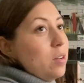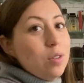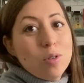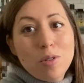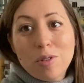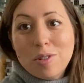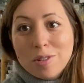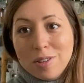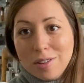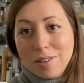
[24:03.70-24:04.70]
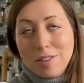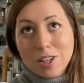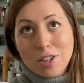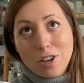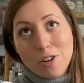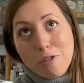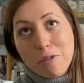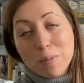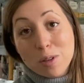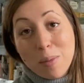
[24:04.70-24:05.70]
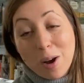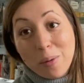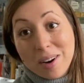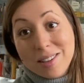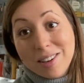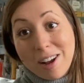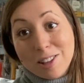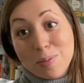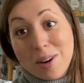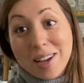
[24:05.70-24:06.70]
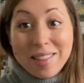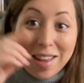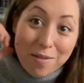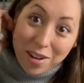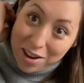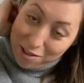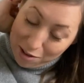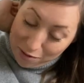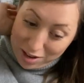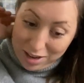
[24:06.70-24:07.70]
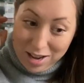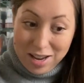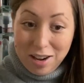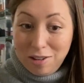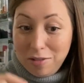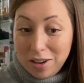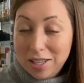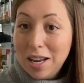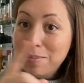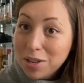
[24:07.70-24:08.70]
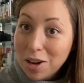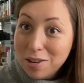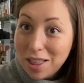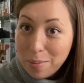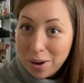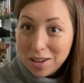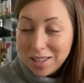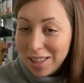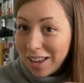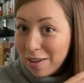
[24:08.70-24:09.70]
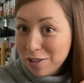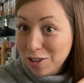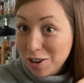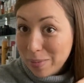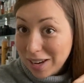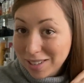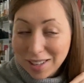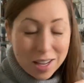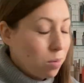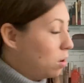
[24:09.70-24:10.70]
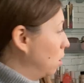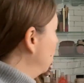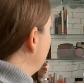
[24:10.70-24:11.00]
a store just along from Smug when I still had Smug, and they invited all of the all of our team to go to their party, and they gave us goodie bags. So that's what